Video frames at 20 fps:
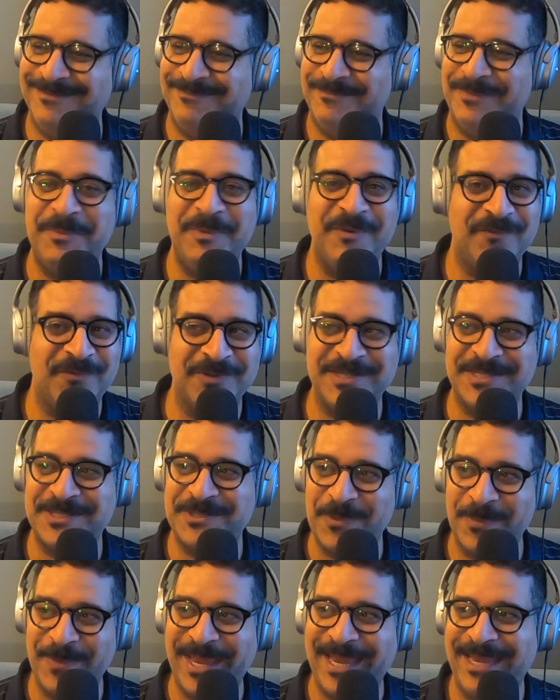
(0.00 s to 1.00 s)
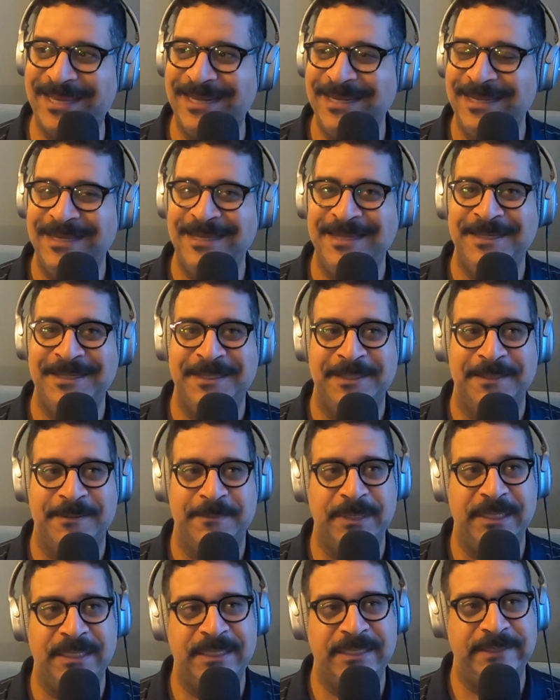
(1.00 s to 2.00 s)
made me feel so bad.
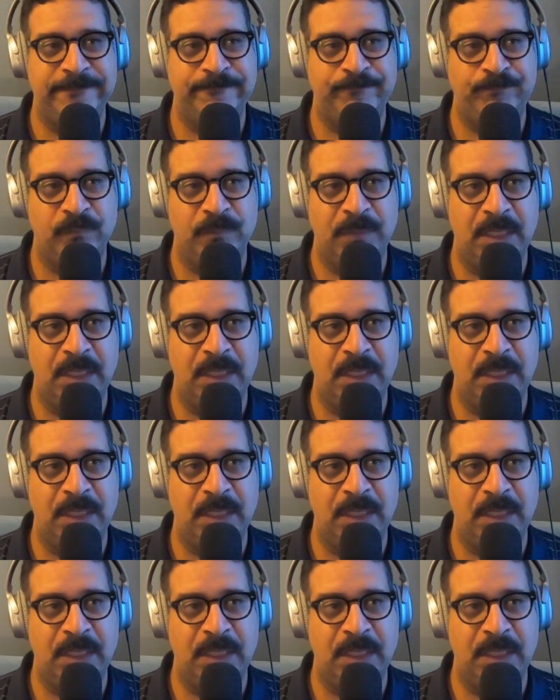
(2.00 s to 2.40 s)
But,